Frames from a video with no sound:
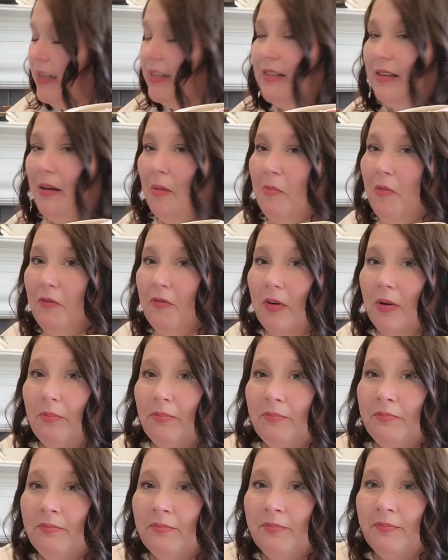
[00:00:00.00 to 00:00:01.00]
some of them
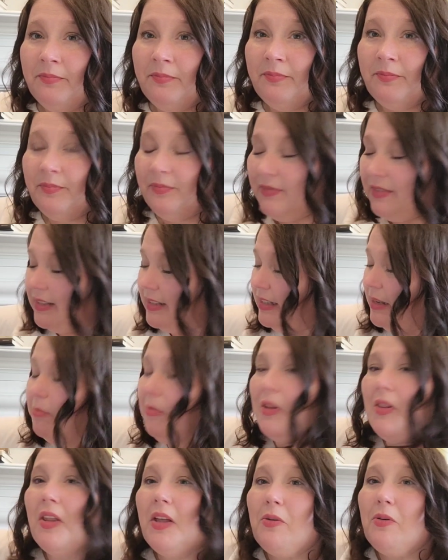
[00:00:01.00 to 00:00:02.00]
seem
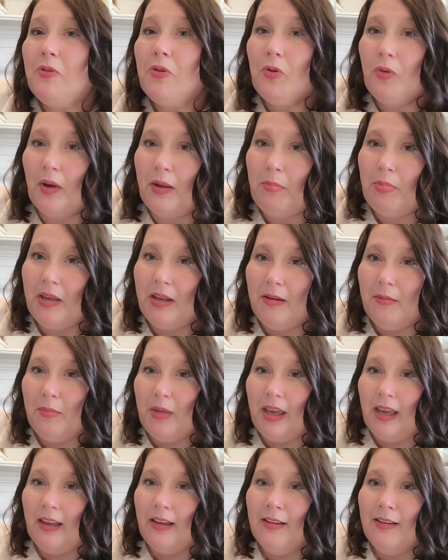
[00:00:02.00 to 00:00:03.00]
a little creepy to me.